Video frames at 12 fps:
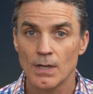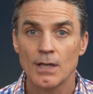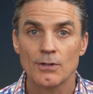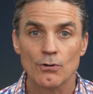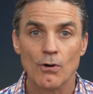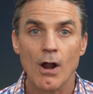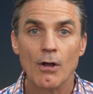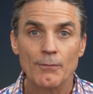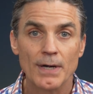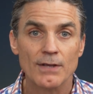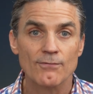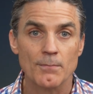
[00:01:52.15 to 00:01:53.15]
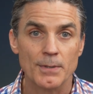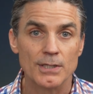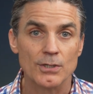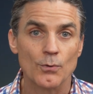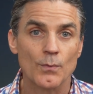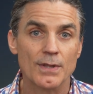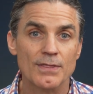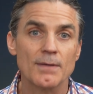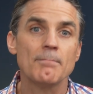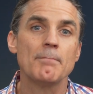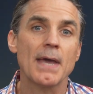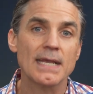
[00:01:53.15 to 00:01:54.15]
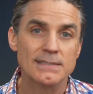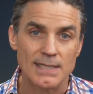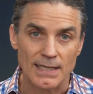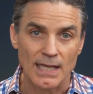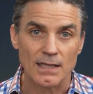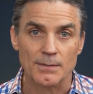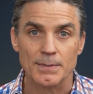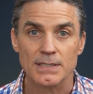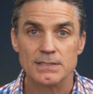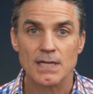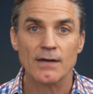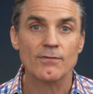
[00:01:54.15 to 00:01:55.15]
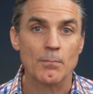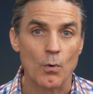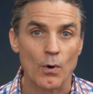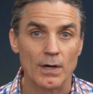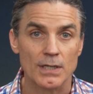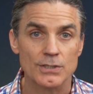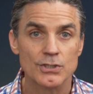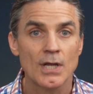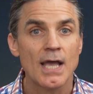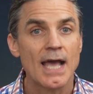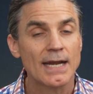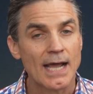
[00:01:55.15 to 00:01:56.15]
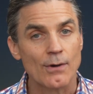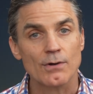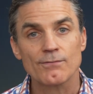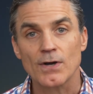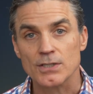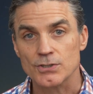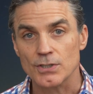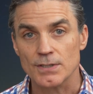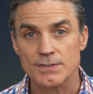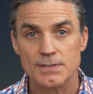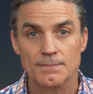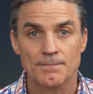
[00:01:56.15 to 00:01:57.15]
you're already familiar with the basic elements of a mortgage and how it functions.